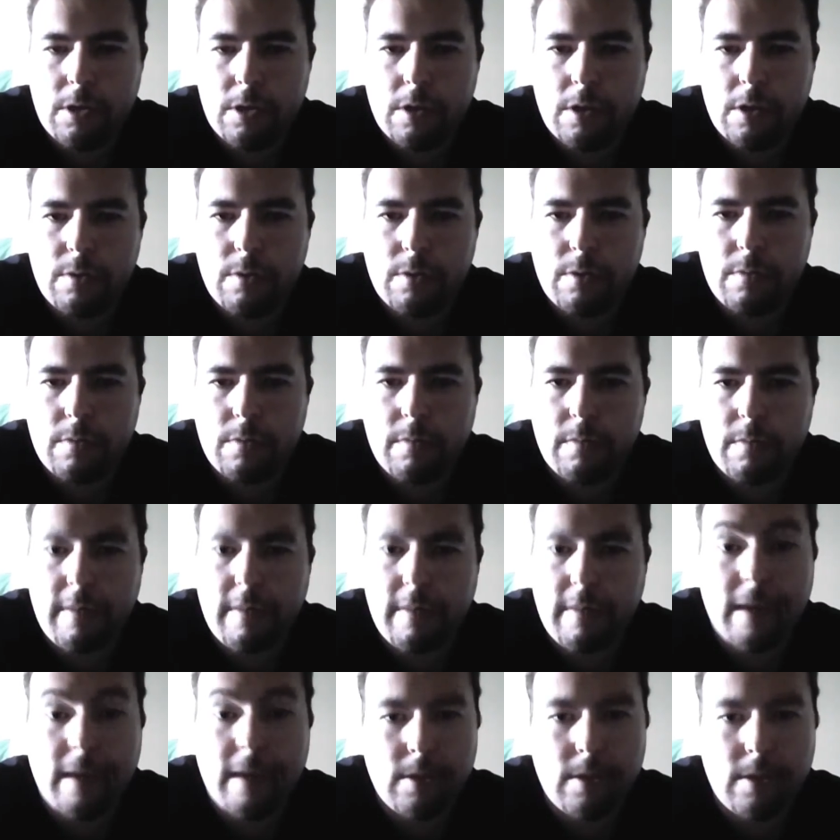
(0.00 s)
So
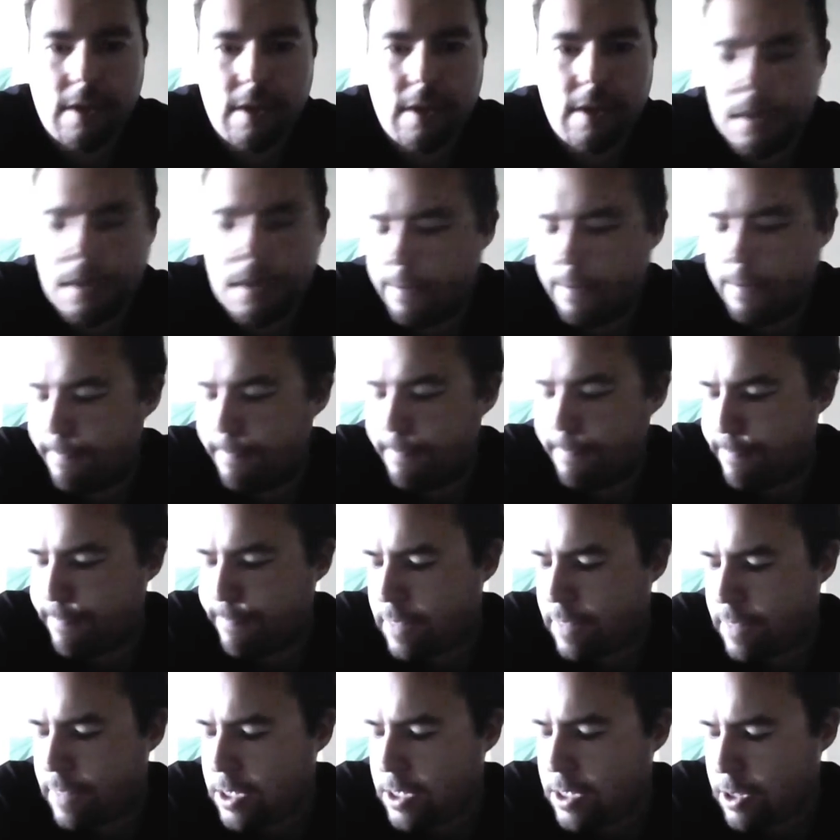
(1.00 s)
that's the
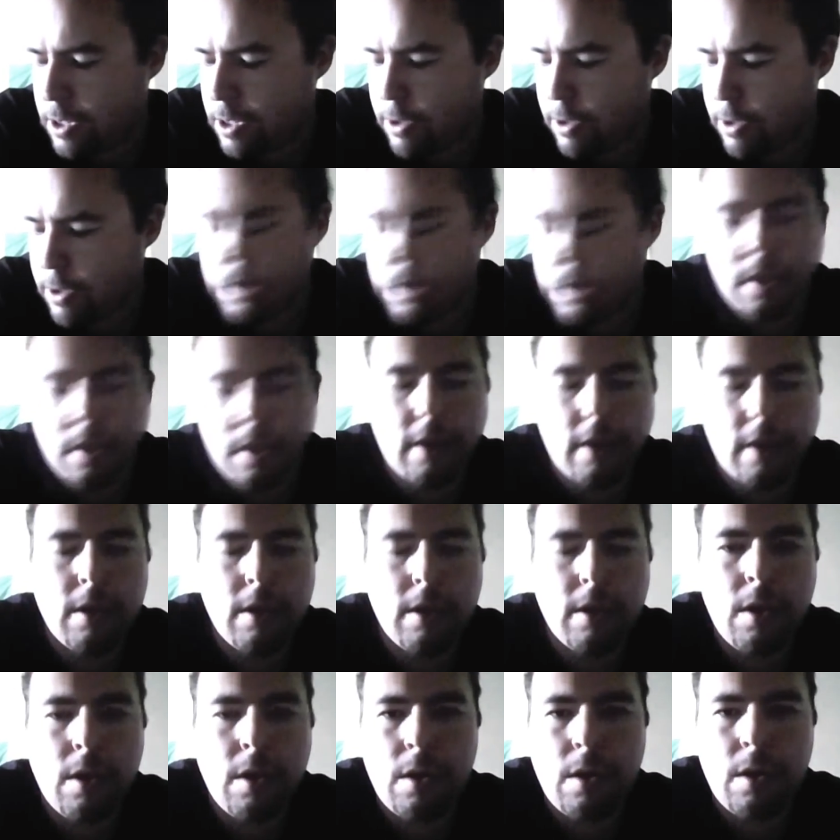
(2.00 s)
question there.
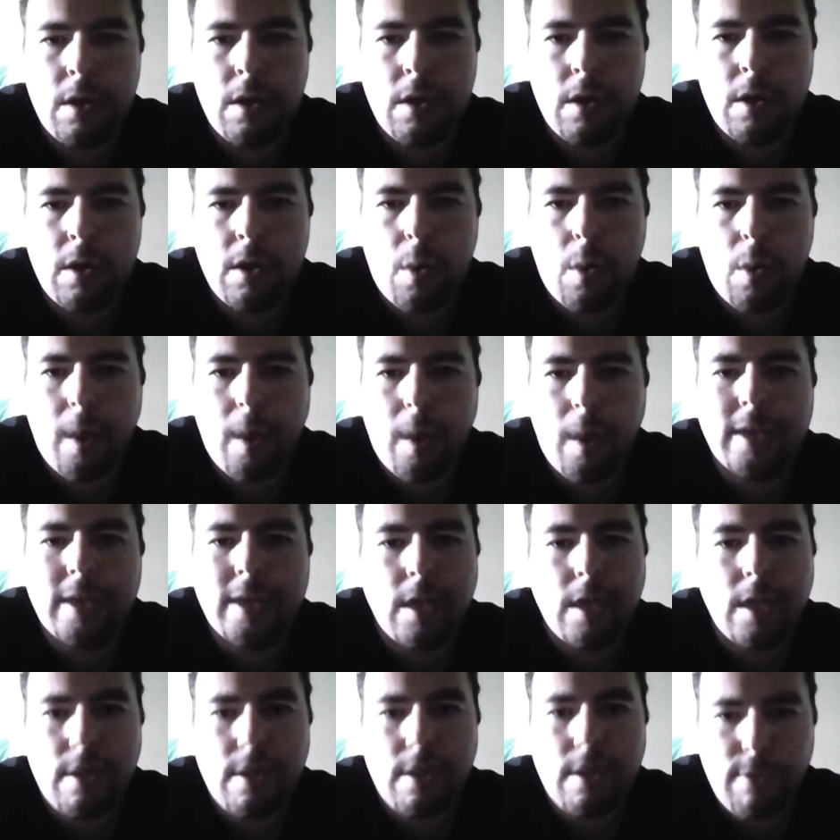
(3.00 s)
Why
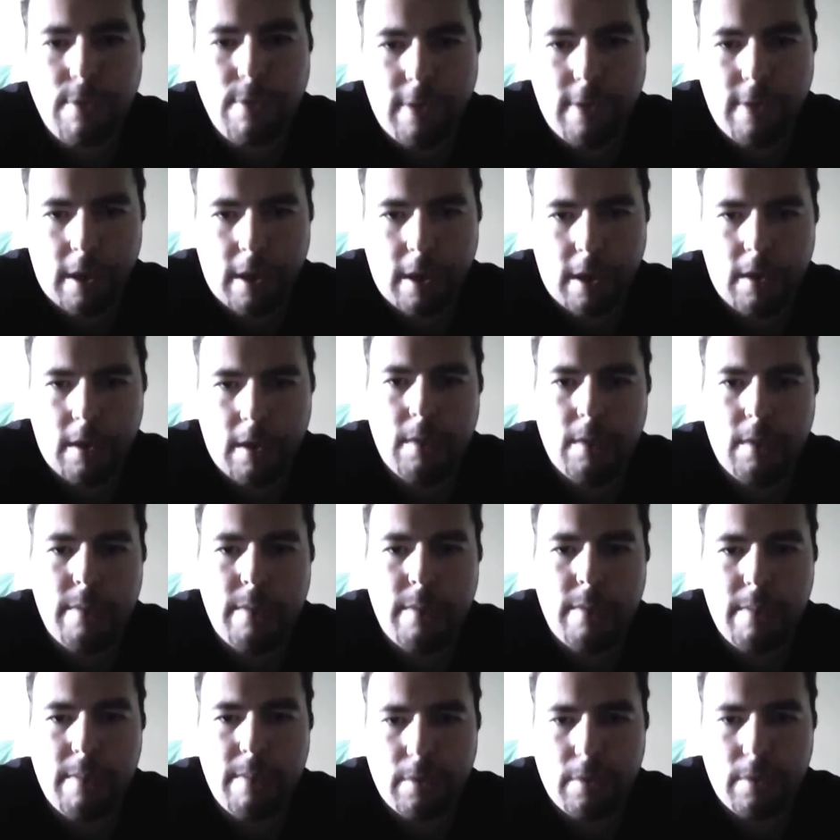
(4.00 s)
do you think
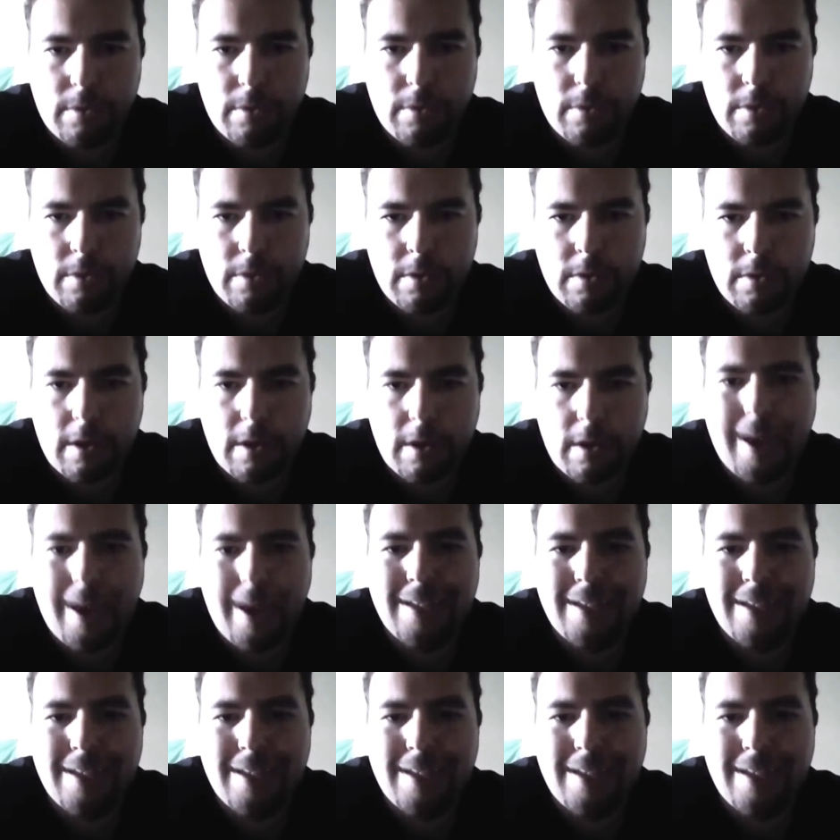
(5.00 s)
people are